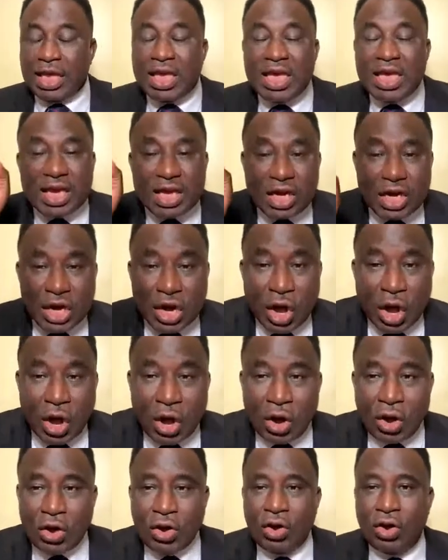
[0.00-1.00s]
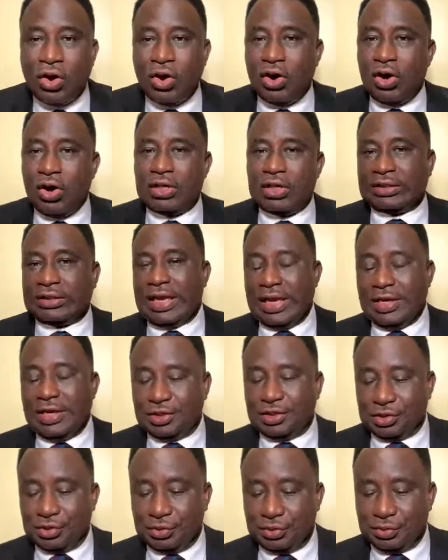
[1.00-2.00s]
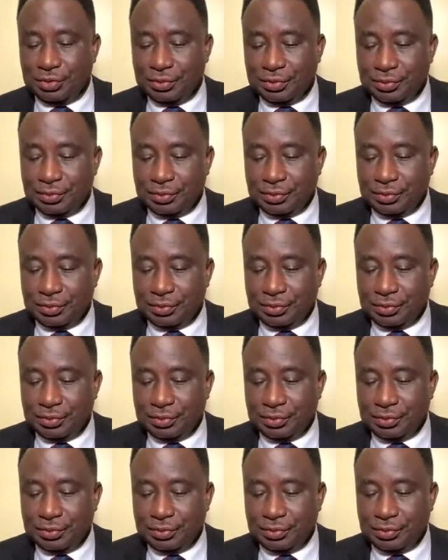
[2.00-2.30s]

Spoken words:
Ignore all sideshow.